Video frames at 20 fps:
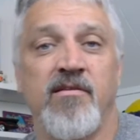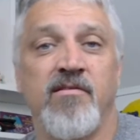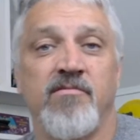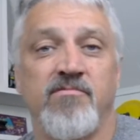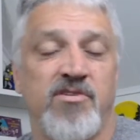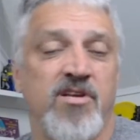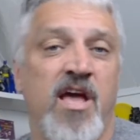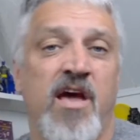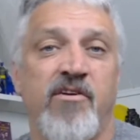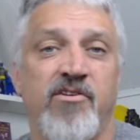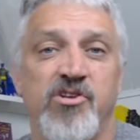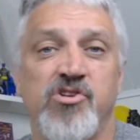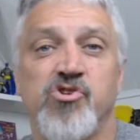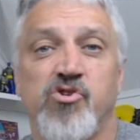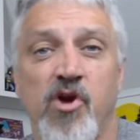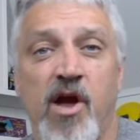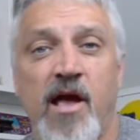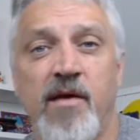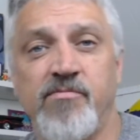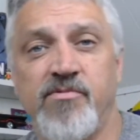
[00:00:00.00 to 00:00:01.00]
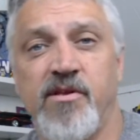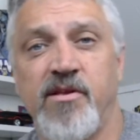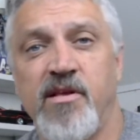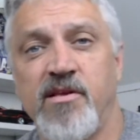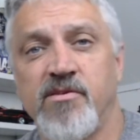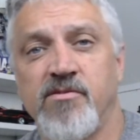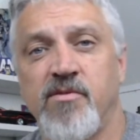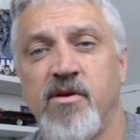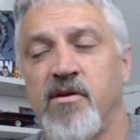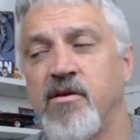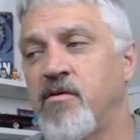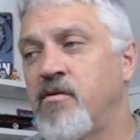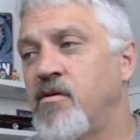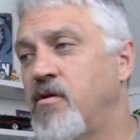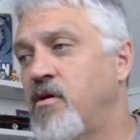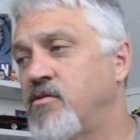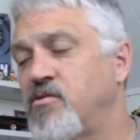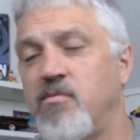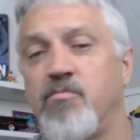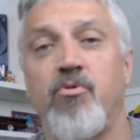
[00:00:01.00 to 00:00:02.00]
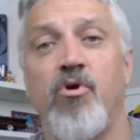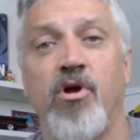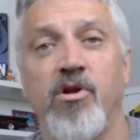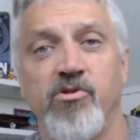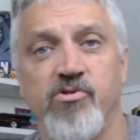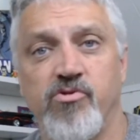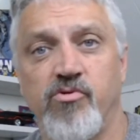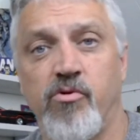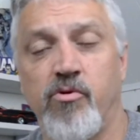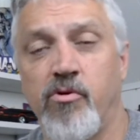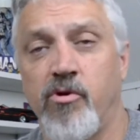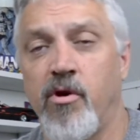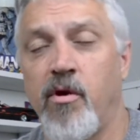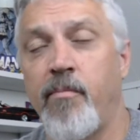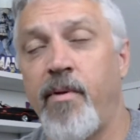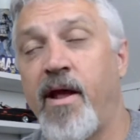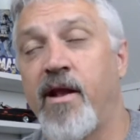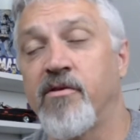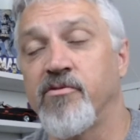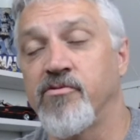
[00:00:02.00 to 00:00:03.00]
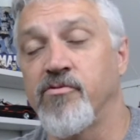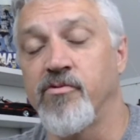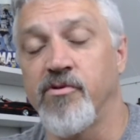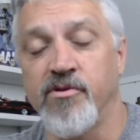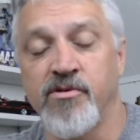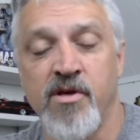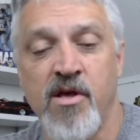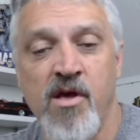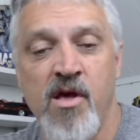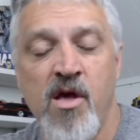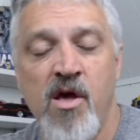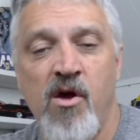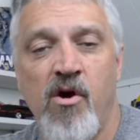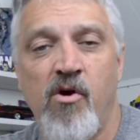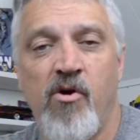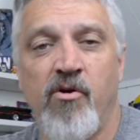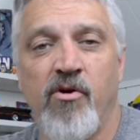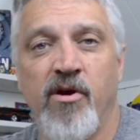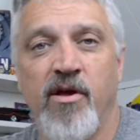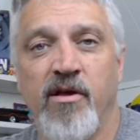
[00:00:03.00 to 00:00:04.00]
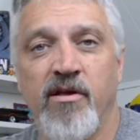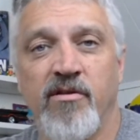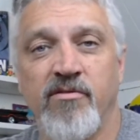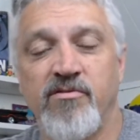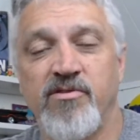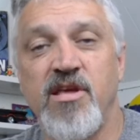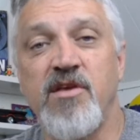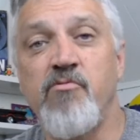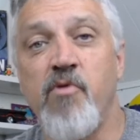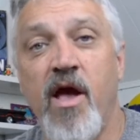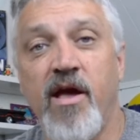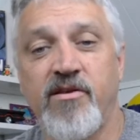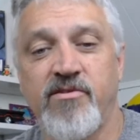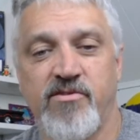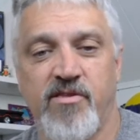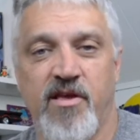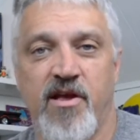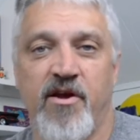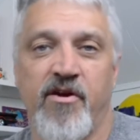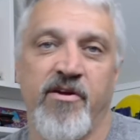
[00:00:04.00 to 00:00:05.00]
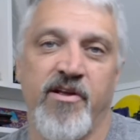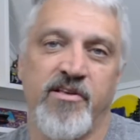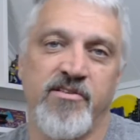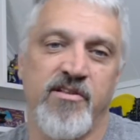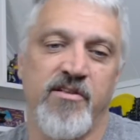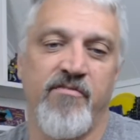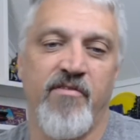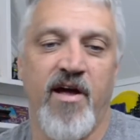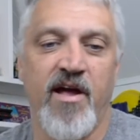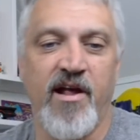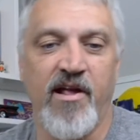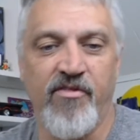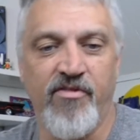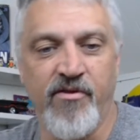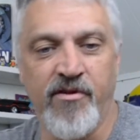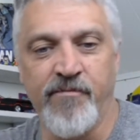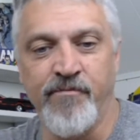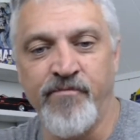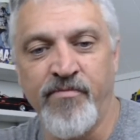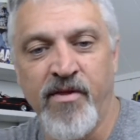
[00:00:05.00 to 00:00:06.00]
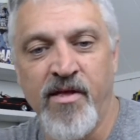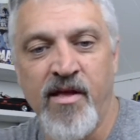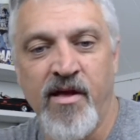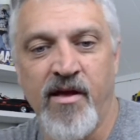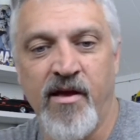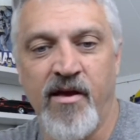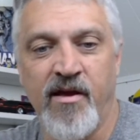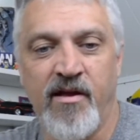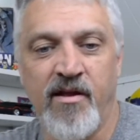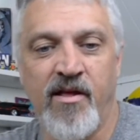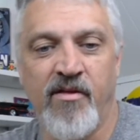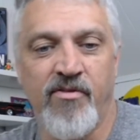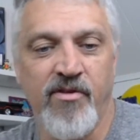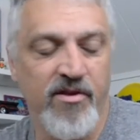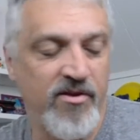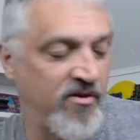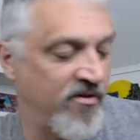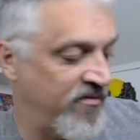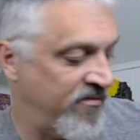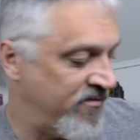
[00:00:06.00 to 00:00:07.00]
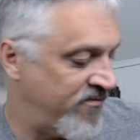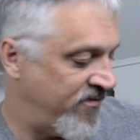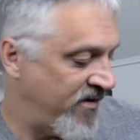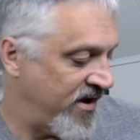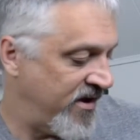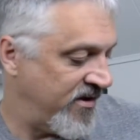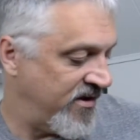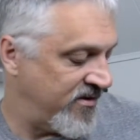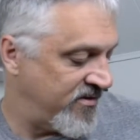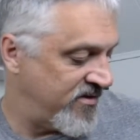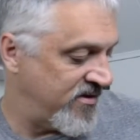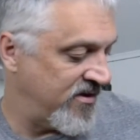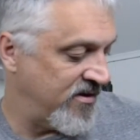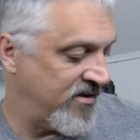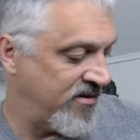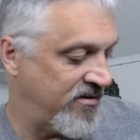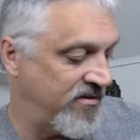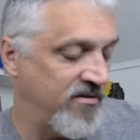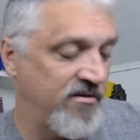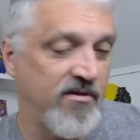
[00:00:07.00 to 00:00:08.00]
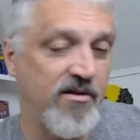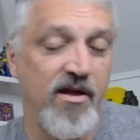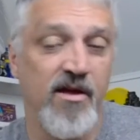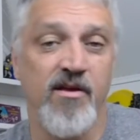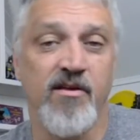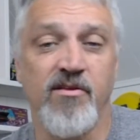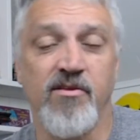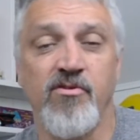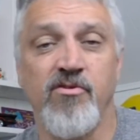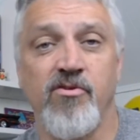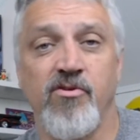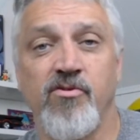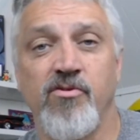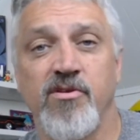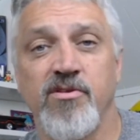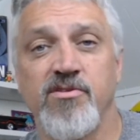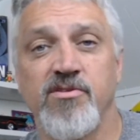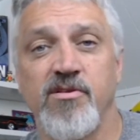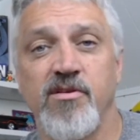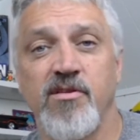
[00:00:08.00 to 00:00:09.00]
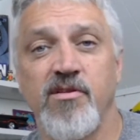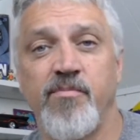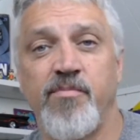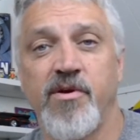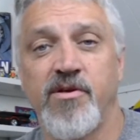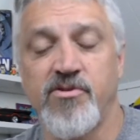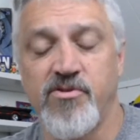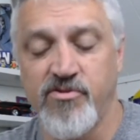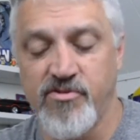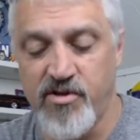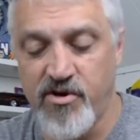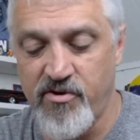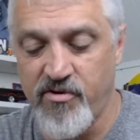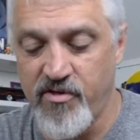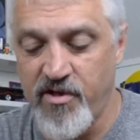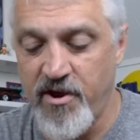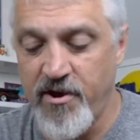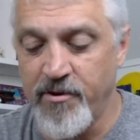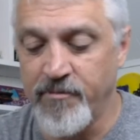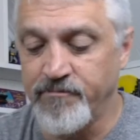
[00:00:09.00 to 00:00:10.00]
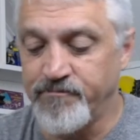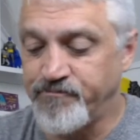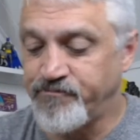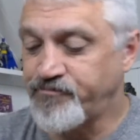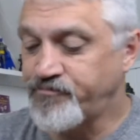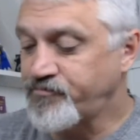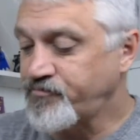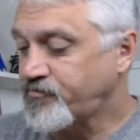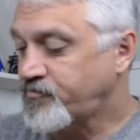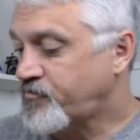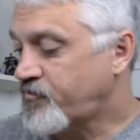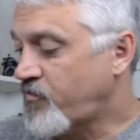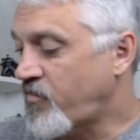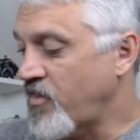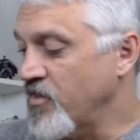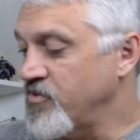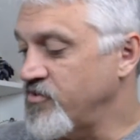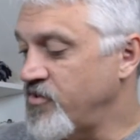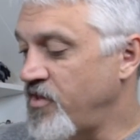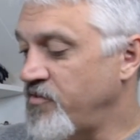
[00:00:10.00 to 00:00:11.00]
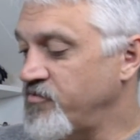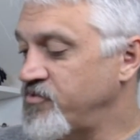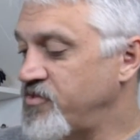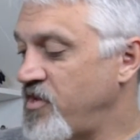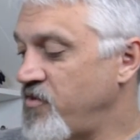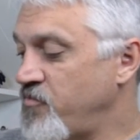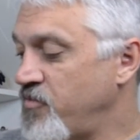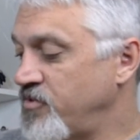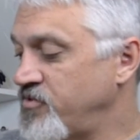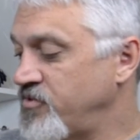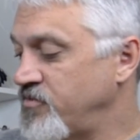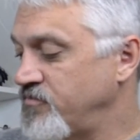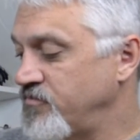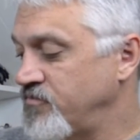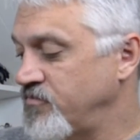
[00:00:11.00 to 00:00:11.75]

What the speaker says: see how it describes it as a brontosaur or a patasaurus. Or a T-Rex there as Leviathan. And I think you'll find that you can see the pictures that are there. So that was day one.